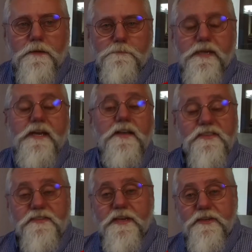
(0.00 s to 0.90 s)

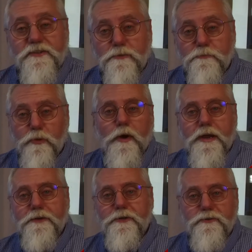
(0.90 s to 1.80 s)
Because these are
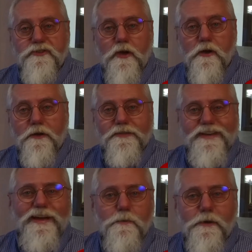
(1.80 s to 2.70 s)
brand new songs
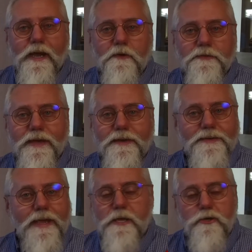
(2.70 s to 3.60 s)
coming out that
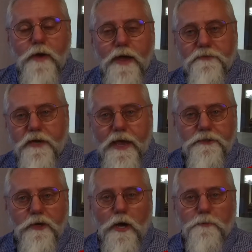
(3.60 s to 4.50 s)
day, you haven't
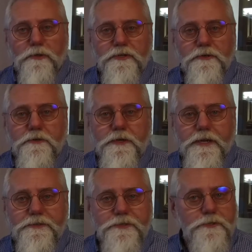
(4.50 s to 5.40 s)
had an
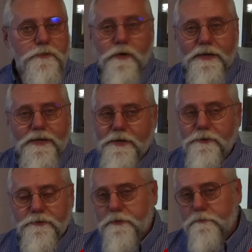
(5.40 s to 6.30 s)
opportunity to
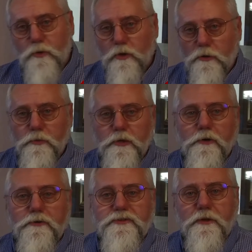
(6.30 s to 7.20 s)
hear them or
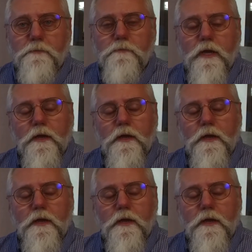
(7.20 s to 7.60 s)
rehearse them.